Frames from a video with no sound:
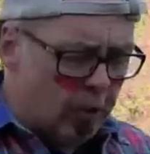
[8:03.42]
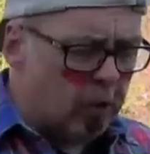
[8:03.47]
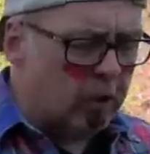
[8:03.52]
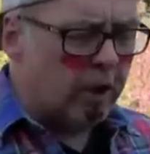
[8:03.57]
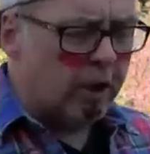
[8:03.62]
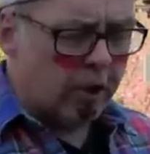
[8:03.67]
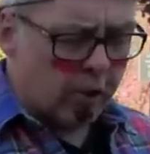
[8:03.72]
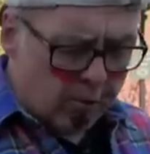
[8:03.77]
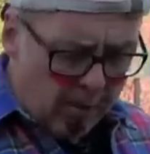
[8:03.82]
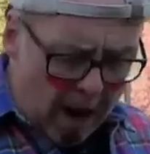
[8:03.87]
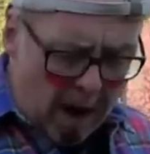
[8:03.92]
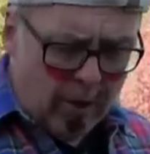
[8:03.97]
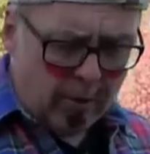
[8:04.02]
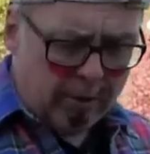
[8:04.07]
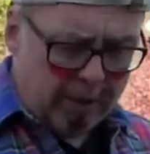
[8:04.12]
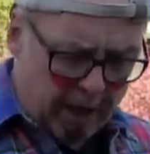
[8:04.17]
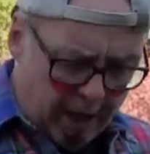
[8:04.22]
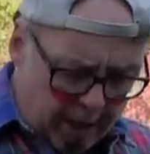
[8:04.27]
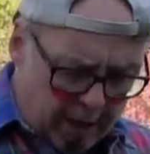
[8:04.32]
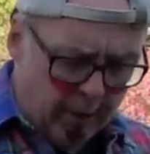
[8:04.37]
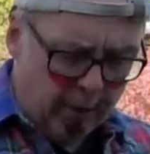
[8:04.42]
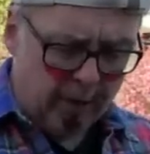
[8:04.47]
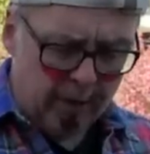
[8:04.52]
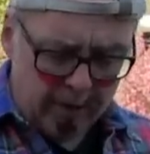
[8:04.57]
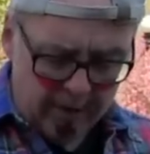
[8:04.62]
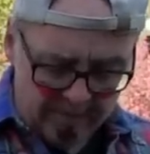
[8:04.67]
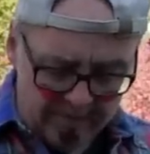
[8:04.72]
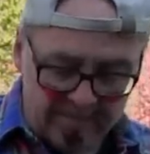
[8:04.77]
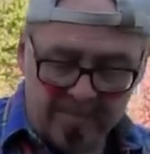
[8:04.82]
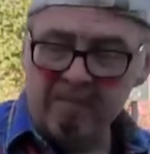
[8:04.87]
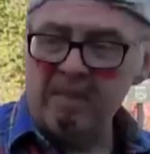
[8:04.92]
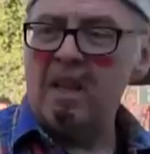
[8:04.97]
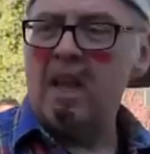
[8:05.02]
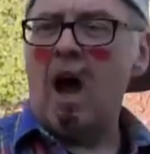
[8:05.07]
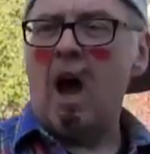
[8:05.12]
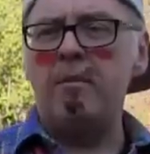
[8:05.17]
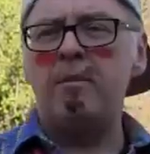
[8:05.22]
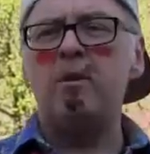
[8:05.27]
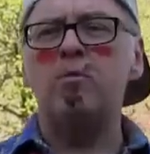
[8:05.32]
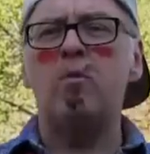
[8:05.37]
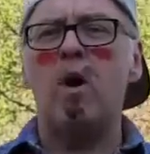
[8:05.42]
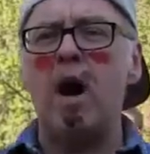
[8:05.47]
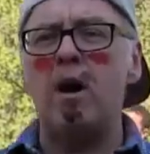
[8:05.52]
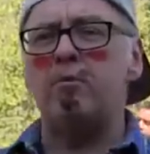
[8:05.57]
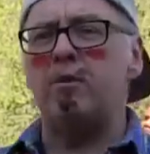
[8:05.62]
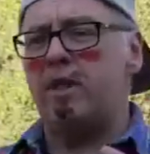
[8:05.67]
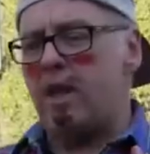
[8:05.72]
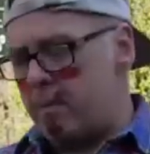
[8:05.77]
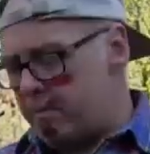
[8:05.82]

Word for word: fooling around here. I mean, why would